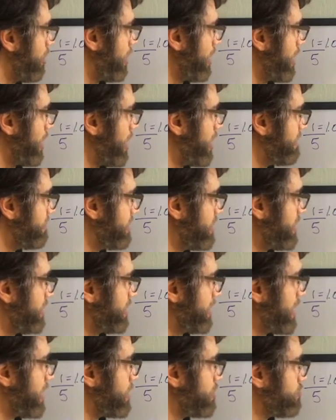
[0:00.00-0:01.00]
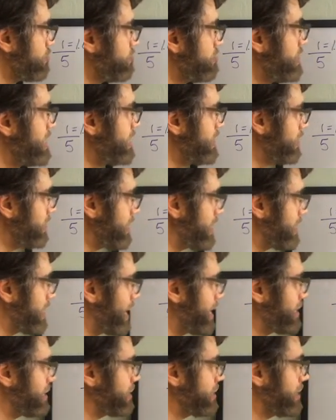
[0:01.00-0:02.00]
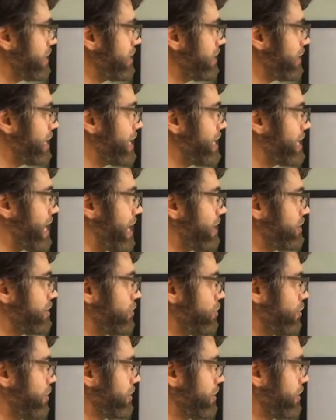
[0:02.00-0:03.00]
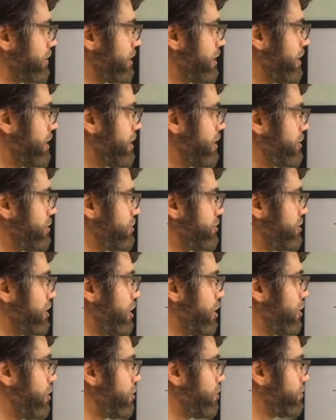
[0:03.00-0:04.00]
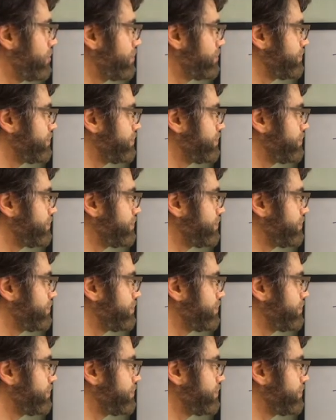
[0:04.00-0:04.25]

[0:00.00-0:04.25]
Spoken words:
everything really nicely laid out in order, so